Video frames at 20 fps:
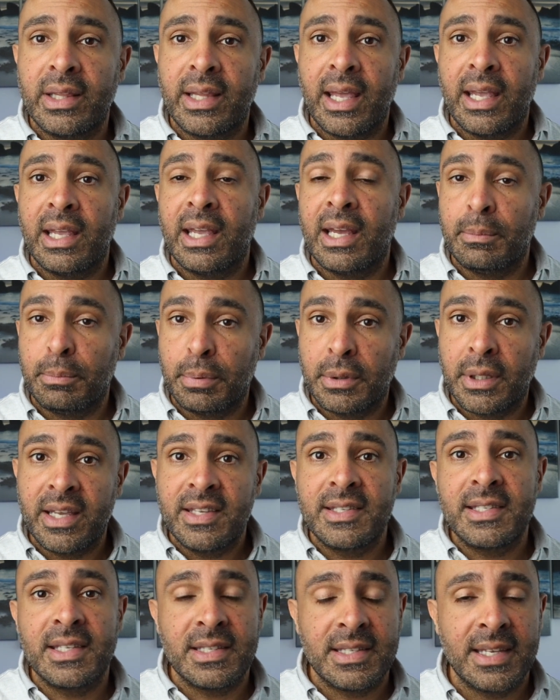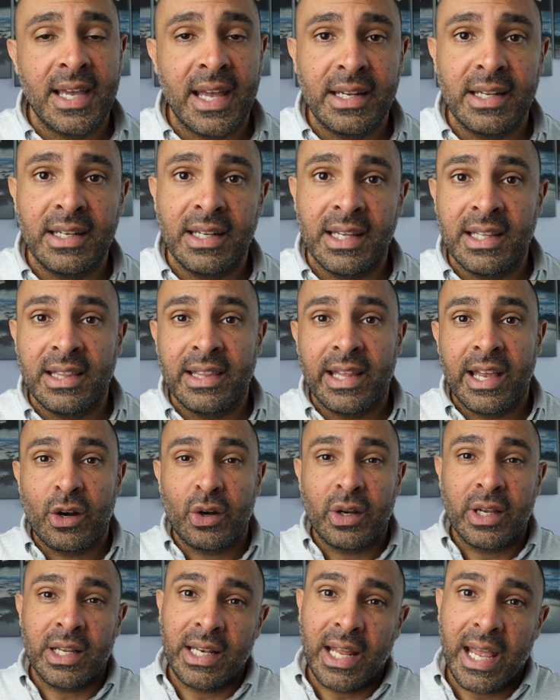They had placed a tenant in there
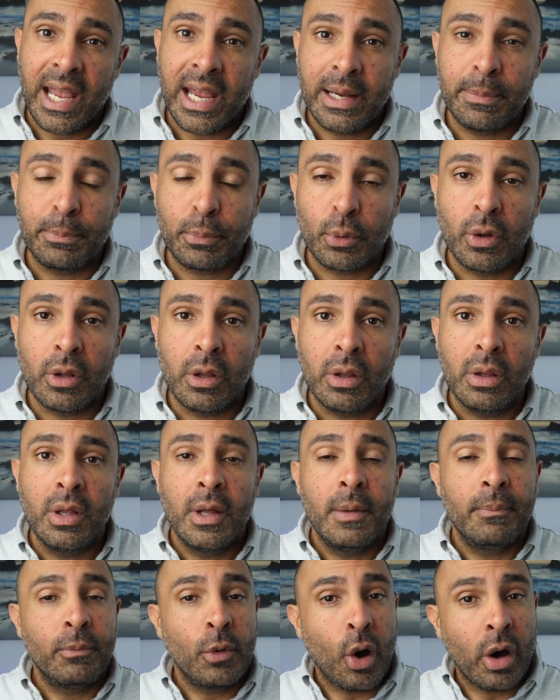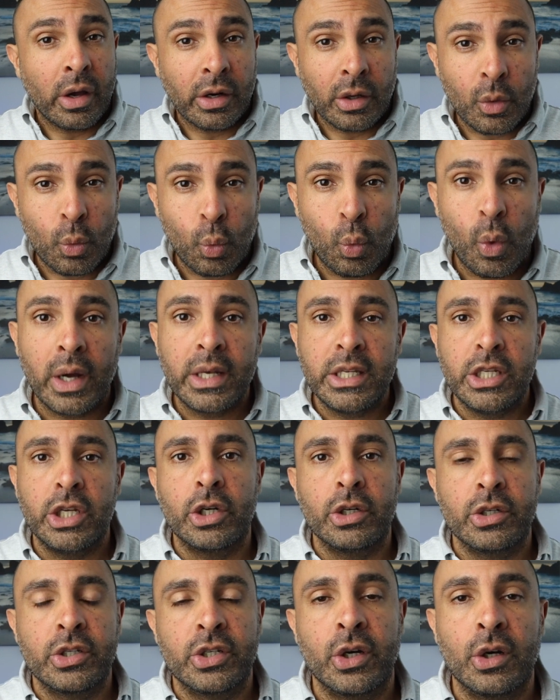in April on a
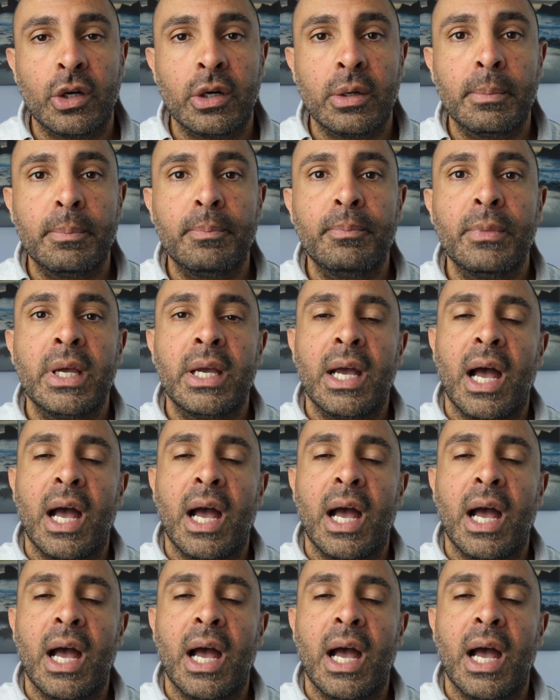1-year term.